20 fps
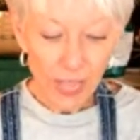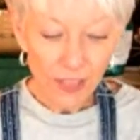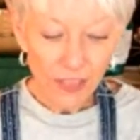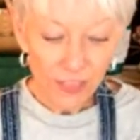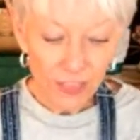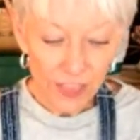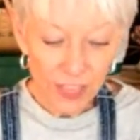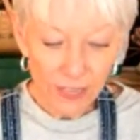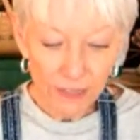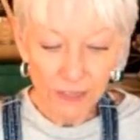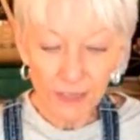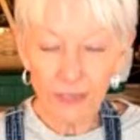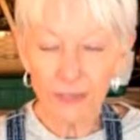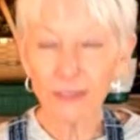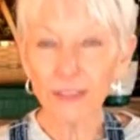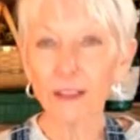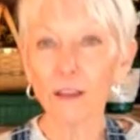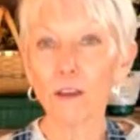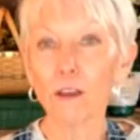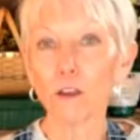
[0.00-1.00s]
This
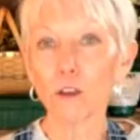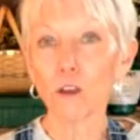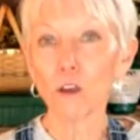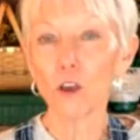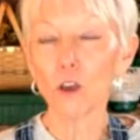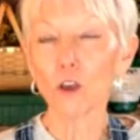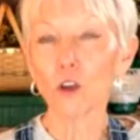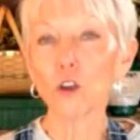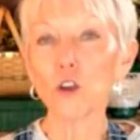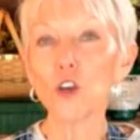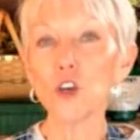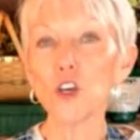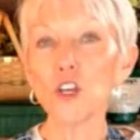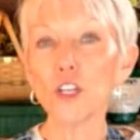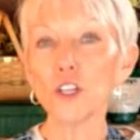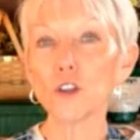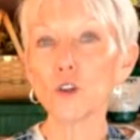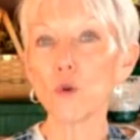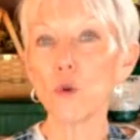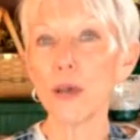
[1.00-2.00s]
is a
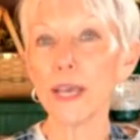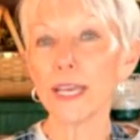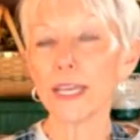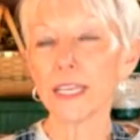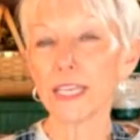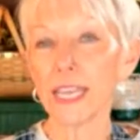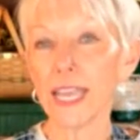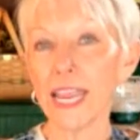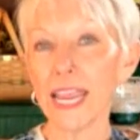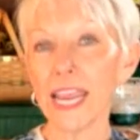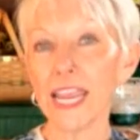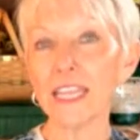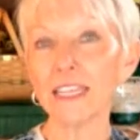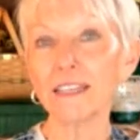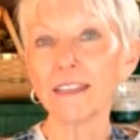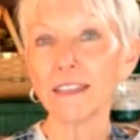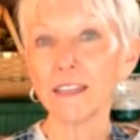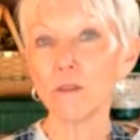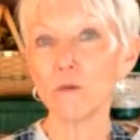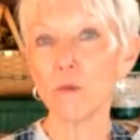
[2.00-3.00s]
good, quick,
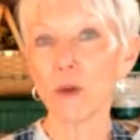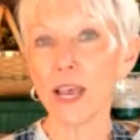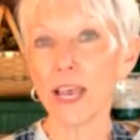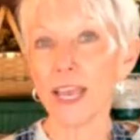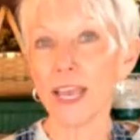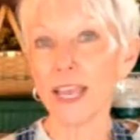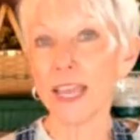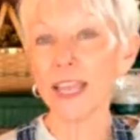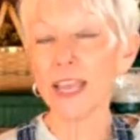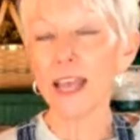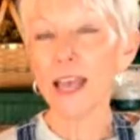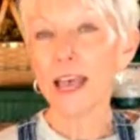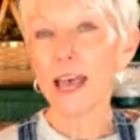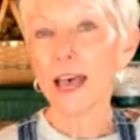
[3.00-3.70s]
easy way